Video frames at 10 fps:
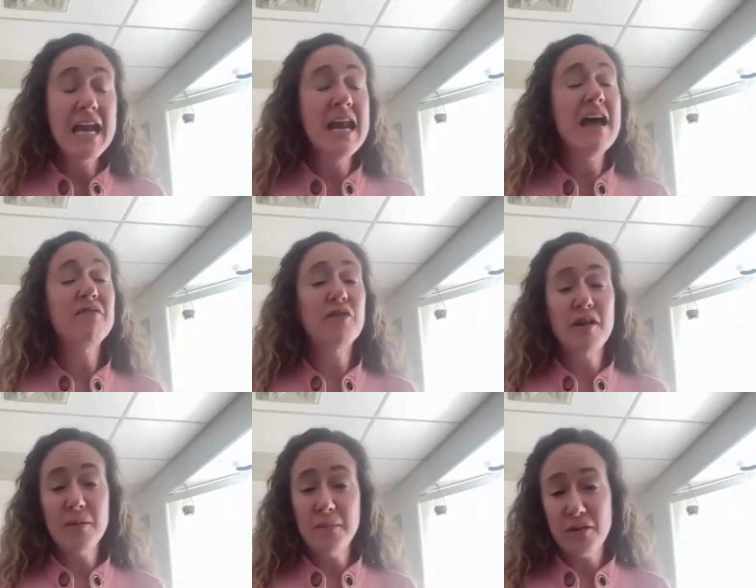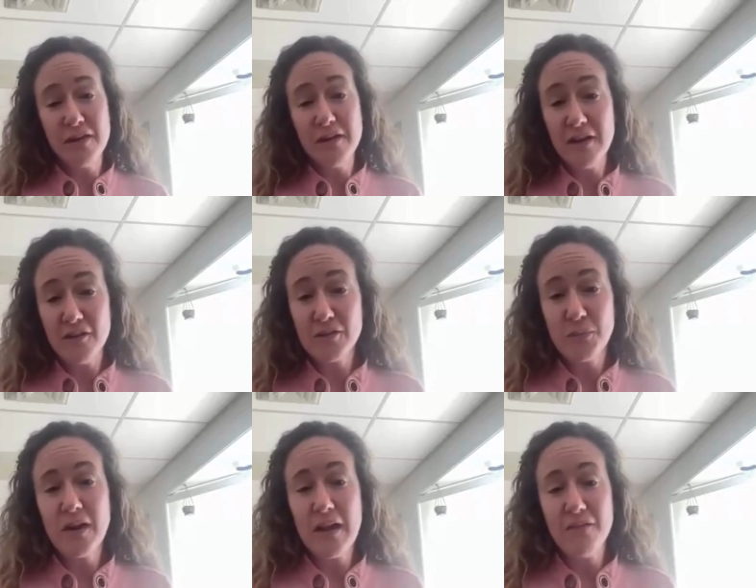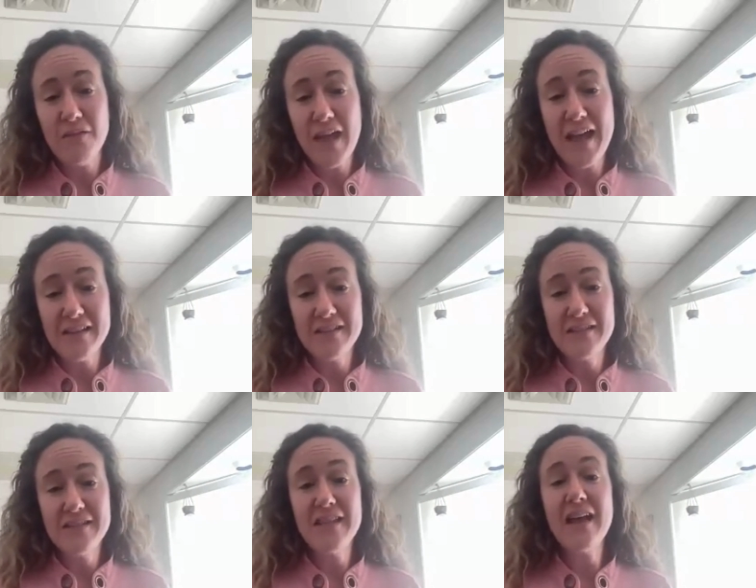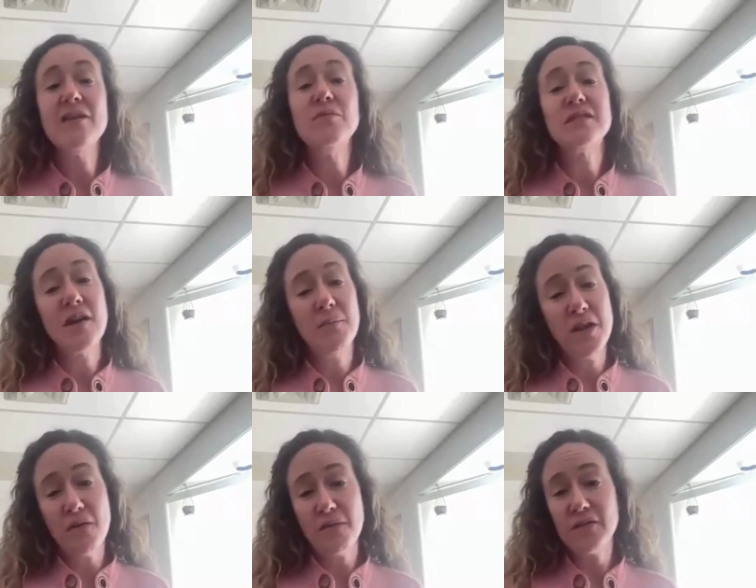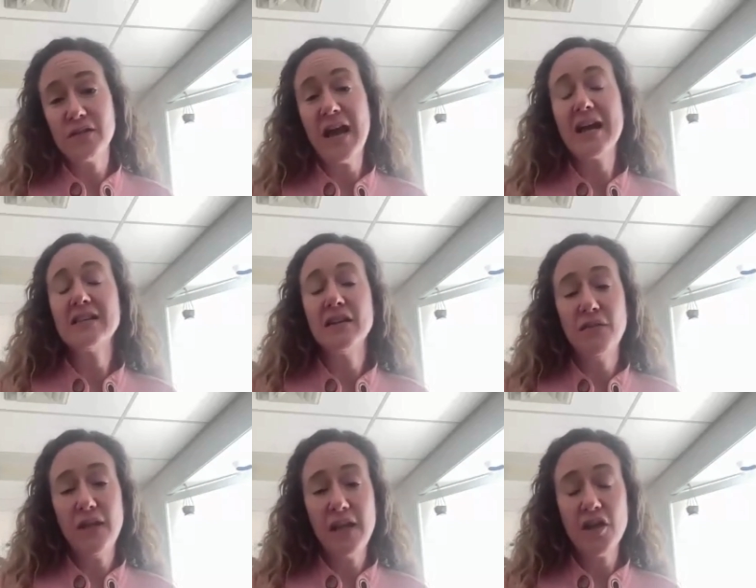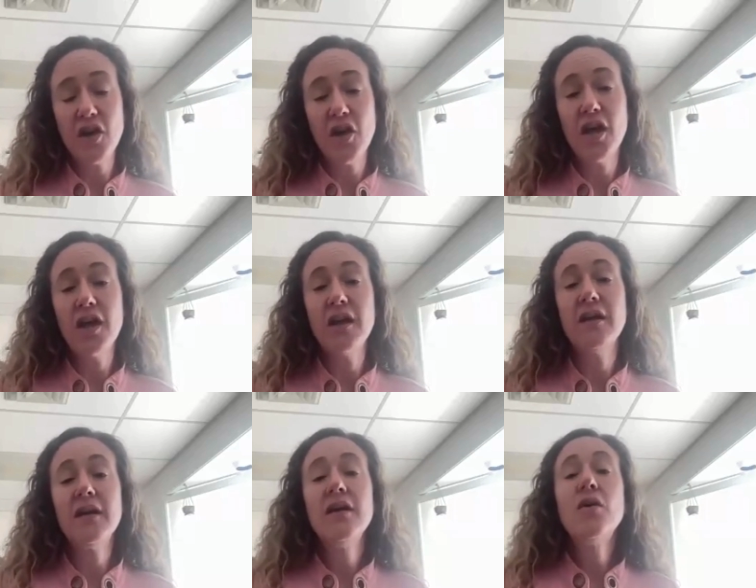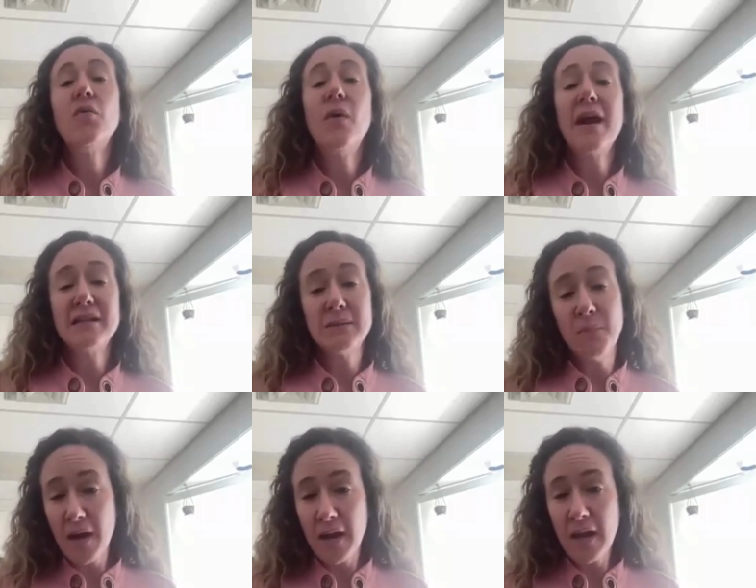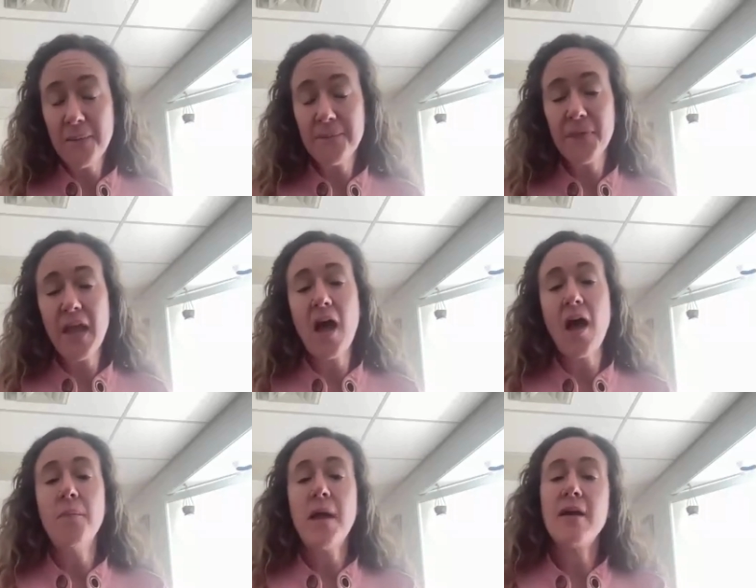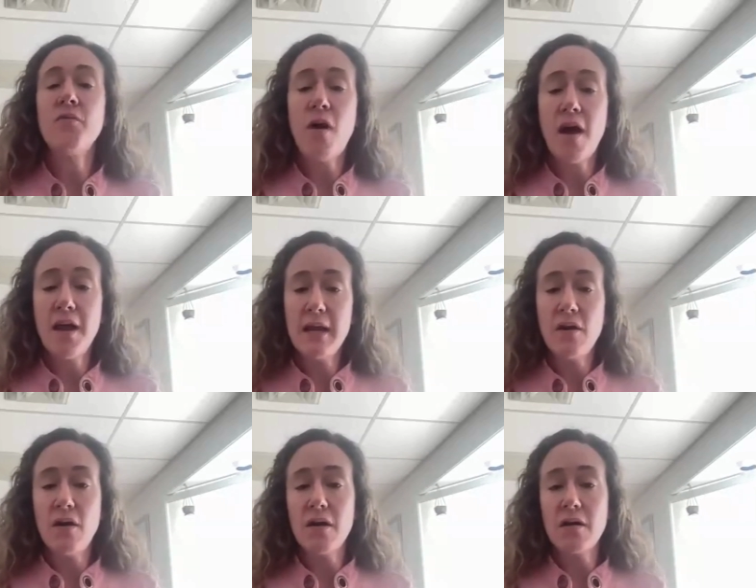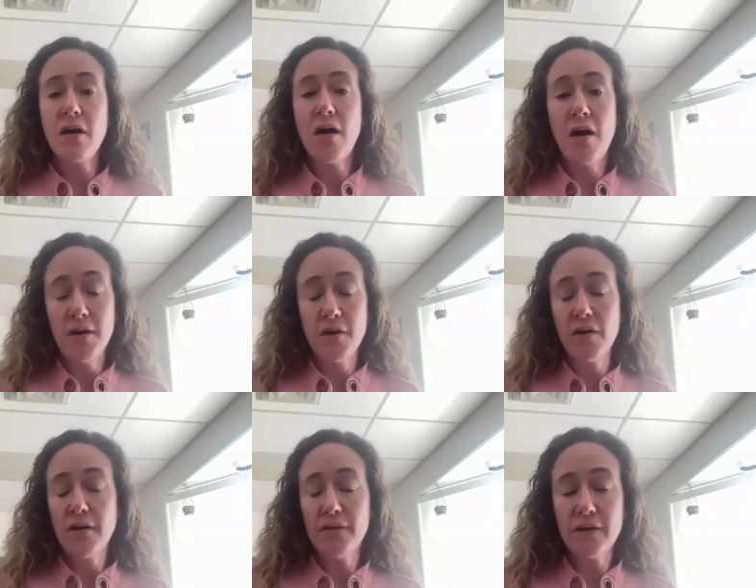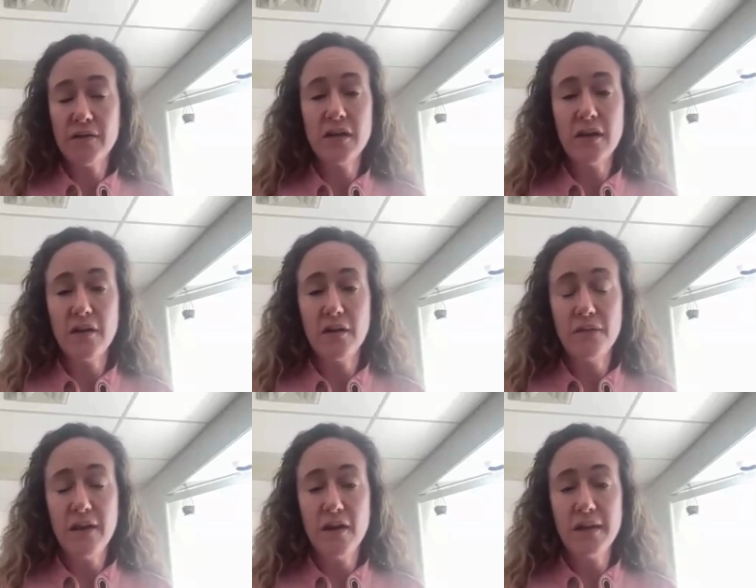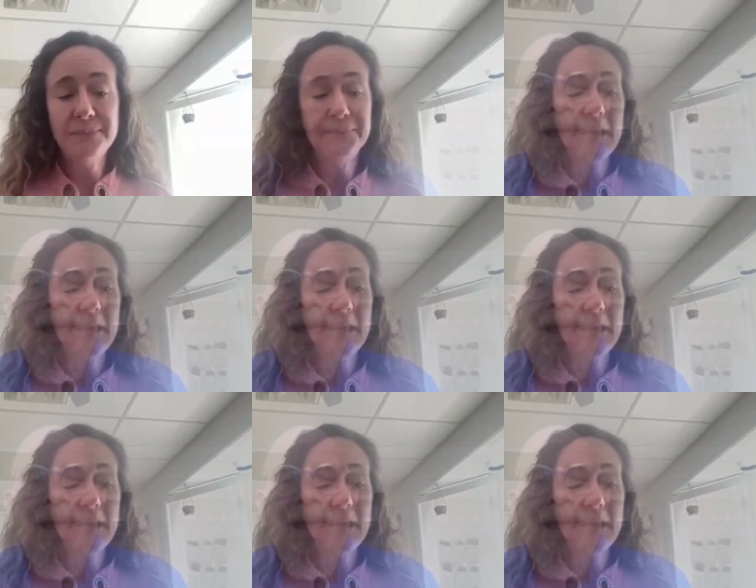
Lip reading: And never in a million years would I have guessed that he was coming over to ask if he could raise money and run in our honor of our daughter, Vera.